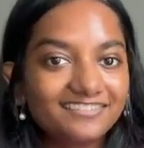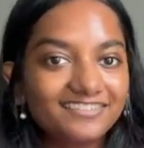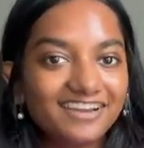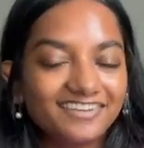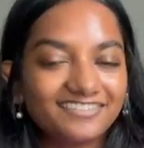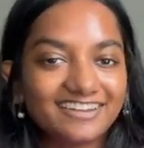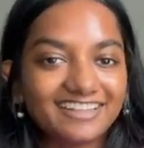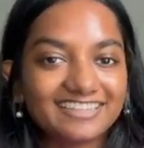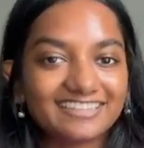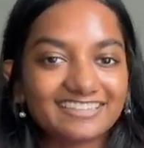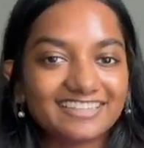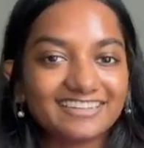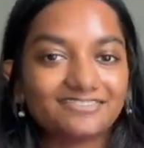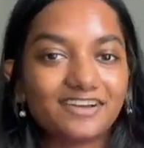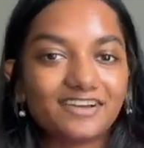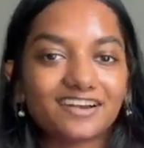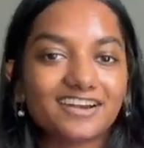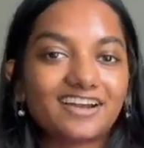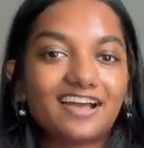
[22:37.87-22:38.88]
we have nothing
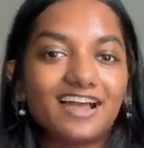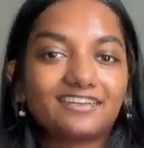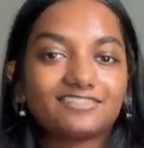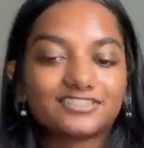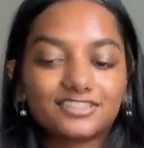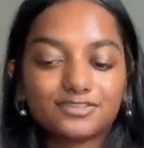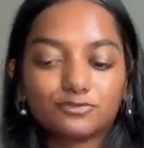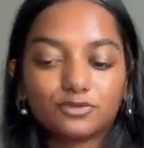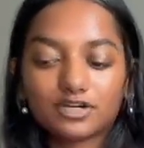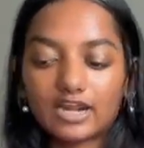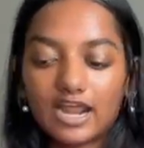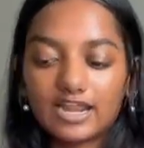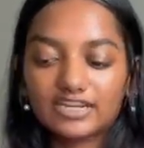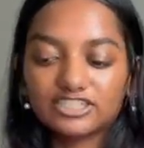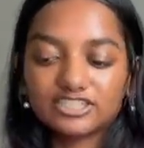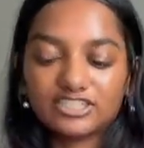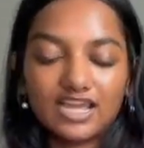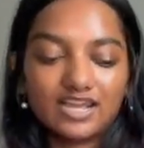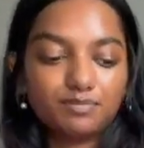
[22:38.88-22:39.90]
we're gonna have we're
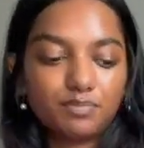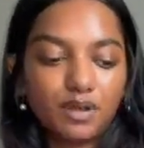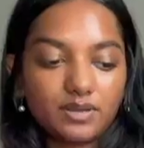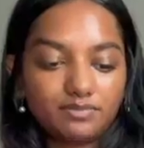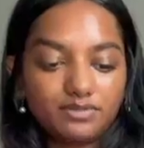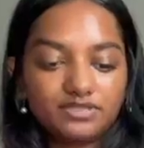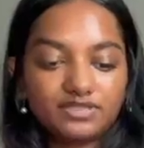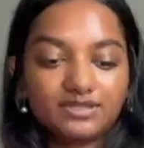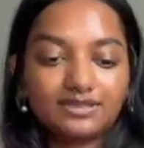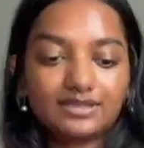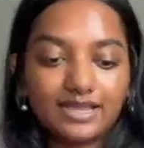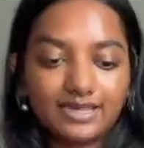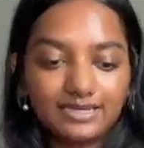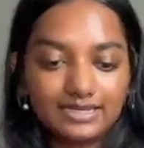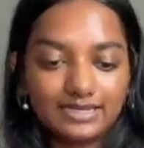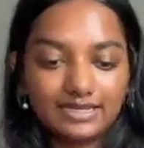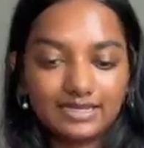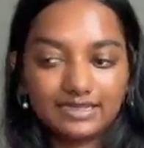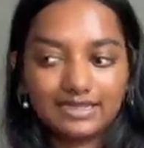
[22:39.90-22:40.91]
just add piping to the
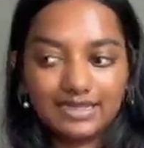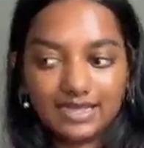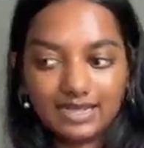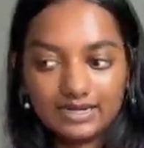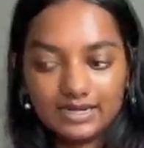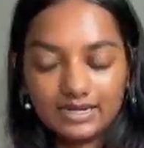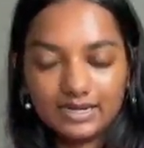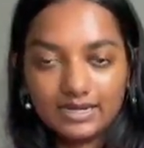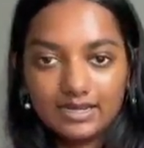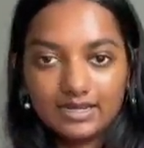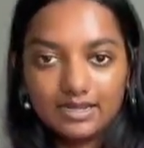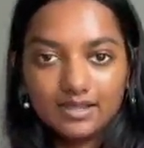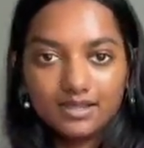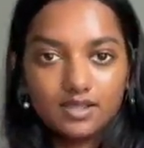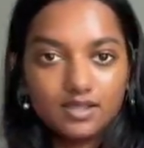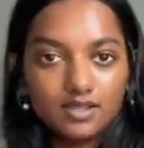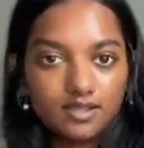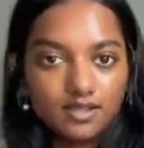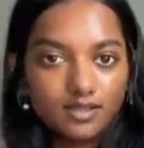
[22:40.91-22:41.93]
lining and then
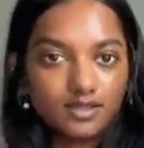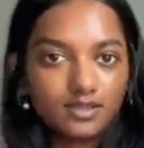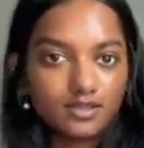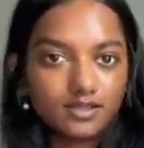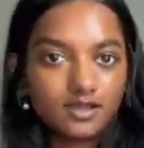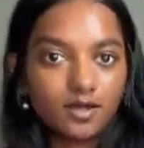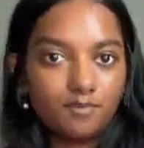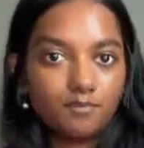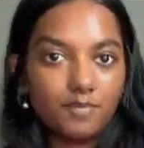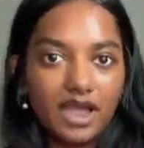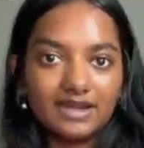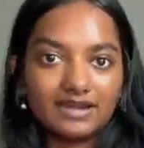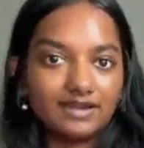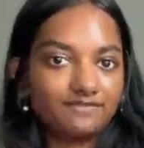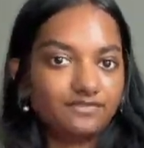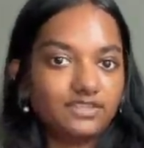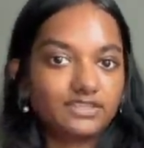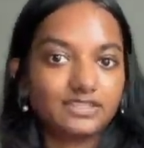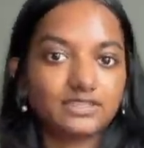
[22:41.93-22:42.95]
combine
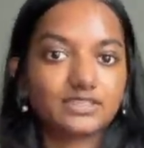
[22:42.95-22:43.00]
everything